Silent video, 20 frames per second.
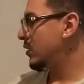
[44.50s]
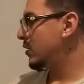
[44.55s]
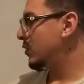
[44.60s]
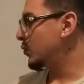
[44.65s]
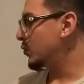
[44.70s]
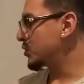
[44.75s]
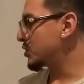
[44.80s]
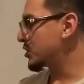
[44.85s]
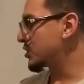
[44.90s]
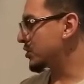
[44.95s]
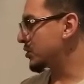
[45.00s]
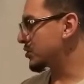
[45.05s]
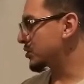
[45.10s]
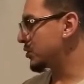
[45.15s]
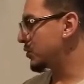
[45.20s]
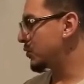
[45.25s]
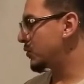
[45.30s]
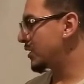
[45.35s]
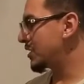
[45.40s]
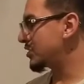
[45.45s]
which is also
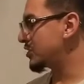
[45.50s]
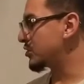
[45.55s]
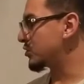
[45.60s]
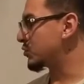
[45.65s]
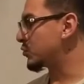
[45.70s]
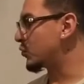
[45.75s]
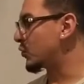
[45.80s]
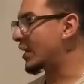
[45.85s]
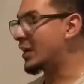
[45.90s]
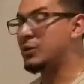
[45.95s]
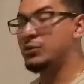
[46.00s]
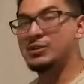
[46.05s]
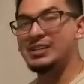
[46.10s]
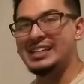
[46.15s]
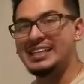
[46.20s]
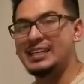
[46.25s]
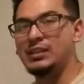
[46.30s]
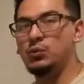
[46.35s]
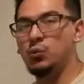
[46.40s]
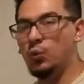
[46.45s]
known as your
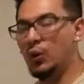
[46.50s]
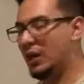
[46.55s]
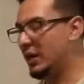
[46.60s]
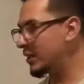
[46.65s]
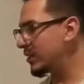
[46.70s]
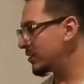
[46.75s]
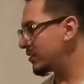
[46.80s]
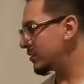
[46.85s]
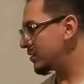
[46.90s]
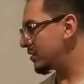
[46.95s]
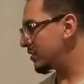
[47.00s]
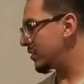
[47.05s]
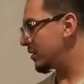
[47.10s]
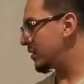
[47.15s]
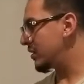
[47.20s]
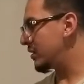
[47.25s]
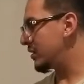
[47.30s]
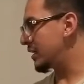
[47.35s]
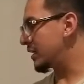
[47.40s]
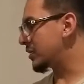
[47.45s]
grounding wire.
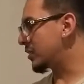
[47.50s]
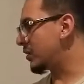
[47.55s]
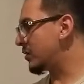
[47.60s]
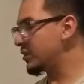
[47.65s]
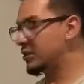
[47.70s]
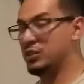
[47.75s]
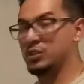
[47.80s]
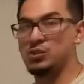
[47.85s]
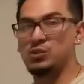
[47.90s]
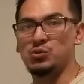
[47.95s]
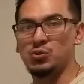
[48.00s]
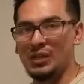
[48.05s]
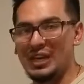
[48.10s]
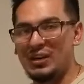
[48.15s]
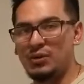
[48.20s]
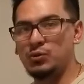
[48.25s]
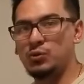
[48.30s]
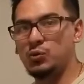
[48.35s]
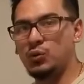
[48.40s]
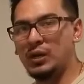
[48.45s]
They call it the
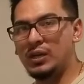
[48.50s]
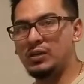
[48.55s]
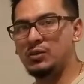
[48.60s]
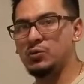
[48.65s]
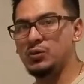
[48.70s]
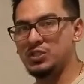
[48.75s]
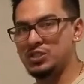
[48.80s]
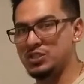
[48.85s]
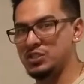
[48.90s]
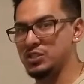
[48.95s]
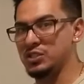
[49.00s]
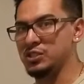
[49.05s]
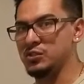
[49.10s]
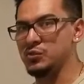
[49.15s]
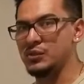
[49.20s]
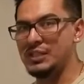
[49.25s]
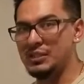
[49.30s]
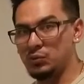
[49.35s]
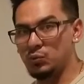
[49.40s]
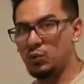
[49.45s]
ground wire, which is the
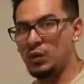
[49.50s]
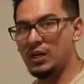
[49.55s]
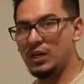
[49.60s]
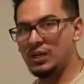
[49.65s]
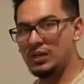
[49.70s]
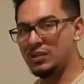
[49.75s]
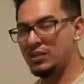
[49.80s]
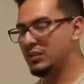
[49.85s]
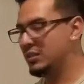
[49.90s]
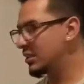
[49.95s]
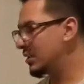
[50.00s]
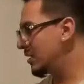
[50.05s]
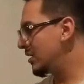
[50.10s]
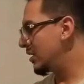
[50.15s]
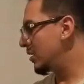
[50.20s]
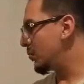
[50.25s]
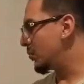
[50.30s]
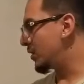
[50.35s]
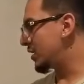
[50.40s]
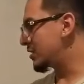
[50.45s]
green wire,
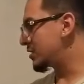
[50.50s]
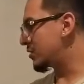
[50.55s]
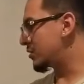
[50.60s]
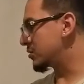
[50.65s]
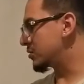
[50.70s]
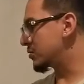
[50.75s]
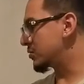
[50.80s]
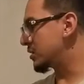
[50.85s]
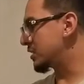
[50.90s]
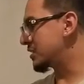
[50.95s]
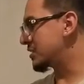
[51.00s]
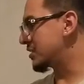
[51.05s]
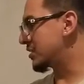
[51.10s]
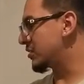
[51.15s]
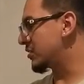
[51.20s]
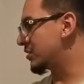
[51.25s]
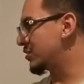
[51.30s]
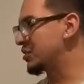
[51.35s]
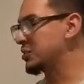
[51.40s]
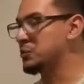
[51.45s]
but it's also
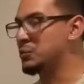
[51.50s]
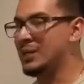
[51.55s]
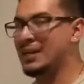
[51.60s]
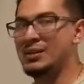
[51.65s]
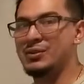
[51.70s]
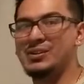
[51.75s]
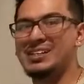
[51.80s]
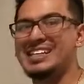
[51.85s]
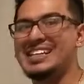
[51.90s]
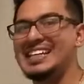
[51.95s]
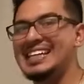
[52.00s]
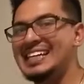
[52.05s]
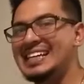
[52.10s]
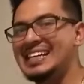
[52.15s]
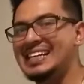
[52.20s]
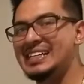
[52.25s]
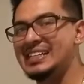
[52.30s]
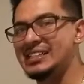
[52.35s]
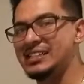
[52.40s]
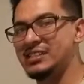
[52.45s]
considered the
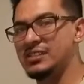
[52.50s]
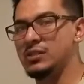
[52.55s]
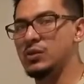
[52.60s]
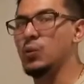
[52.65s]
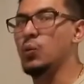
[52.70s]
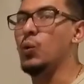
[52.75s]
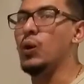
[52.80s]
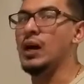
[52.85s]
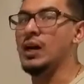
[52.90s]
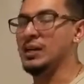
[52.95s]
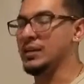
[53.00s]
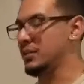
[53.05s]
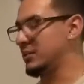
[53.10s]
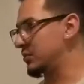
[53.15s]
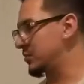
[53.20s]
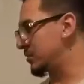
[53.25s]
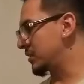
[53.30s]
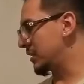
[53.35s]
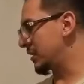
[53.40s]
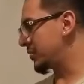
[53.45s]
grounding wire,
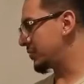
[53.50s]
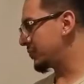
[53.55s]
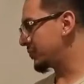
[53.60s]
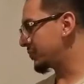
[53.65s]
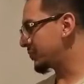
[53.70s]
okay?